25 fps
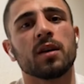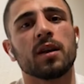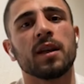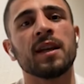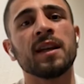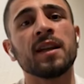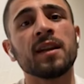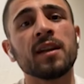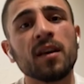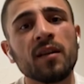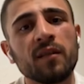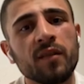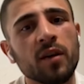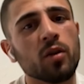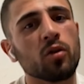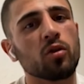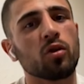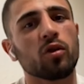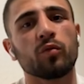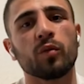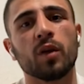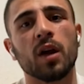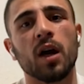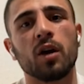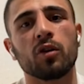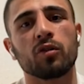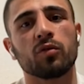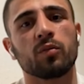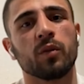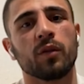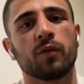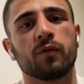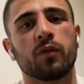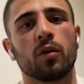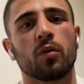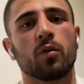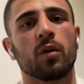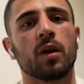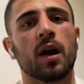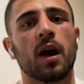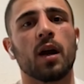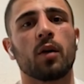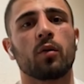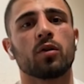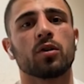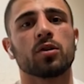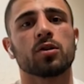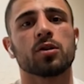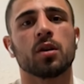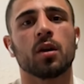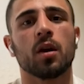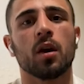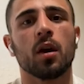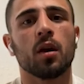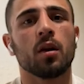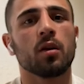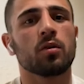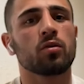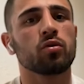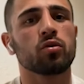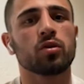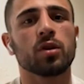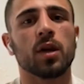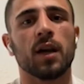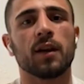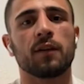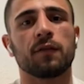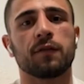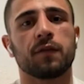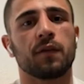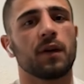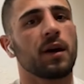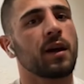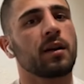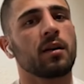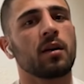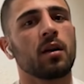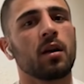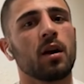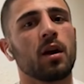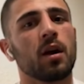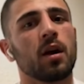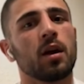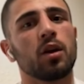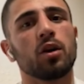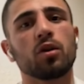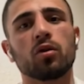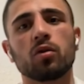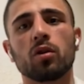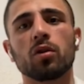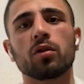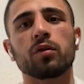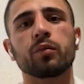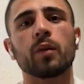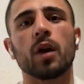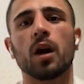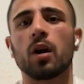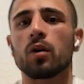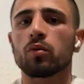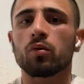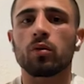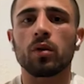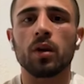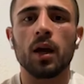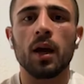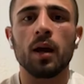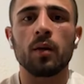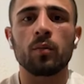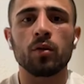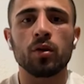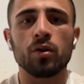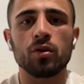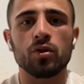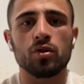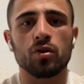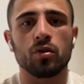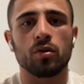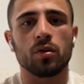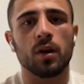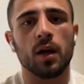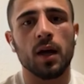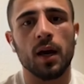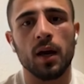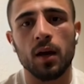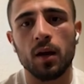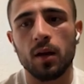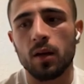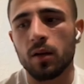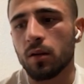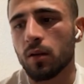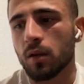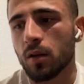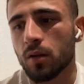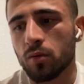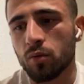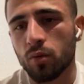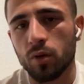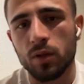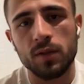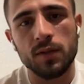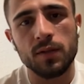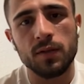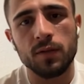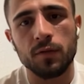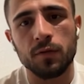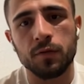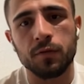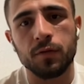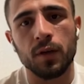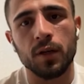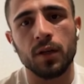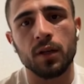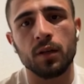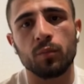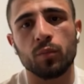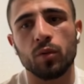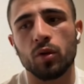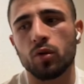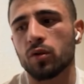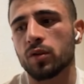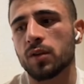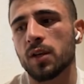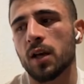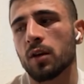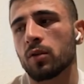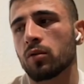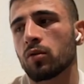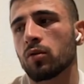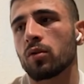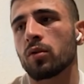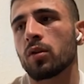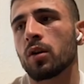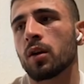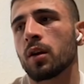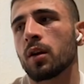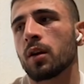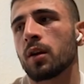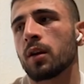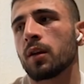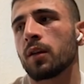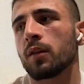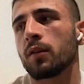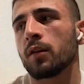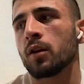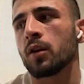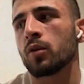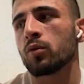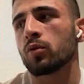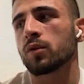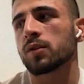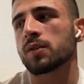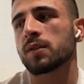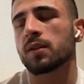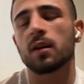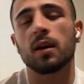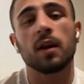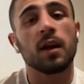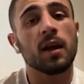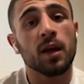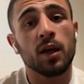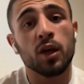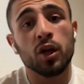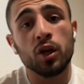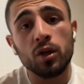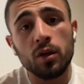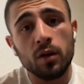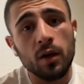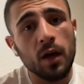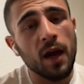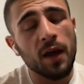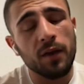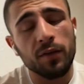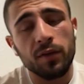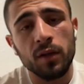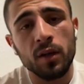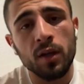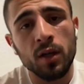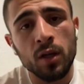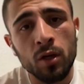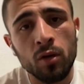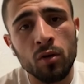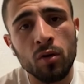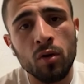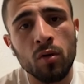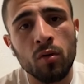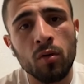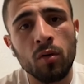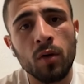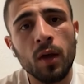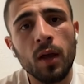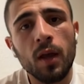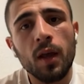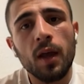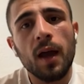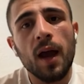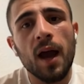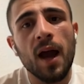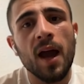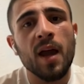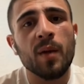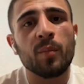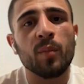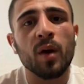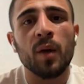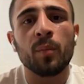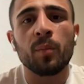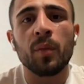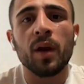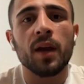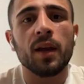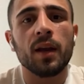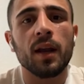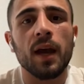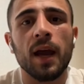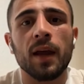He never called me out before when I was totally fine. He called me out when I am injured. It was funny because I don't. He was he. I think he know I am a man.